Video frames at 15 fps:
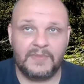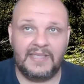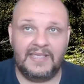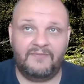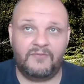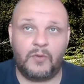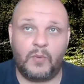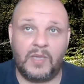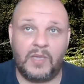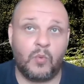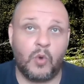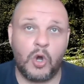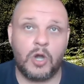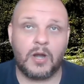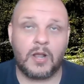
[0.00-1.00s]
If we
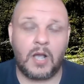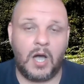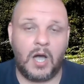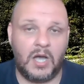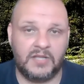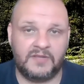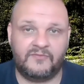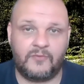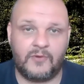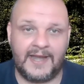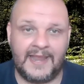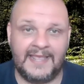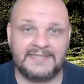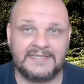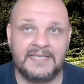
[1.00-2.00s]
work hard for
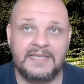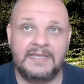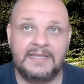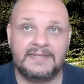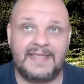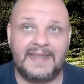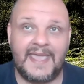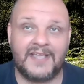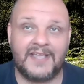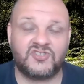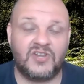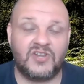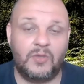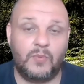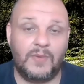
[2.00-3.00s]
it, then
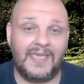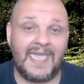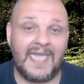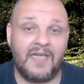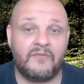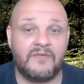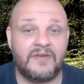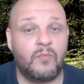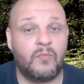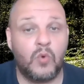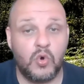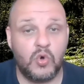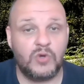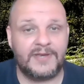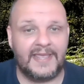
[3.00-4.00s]
actually we get
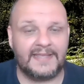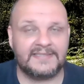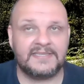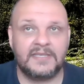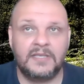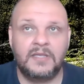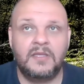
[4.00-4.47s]
rewarded.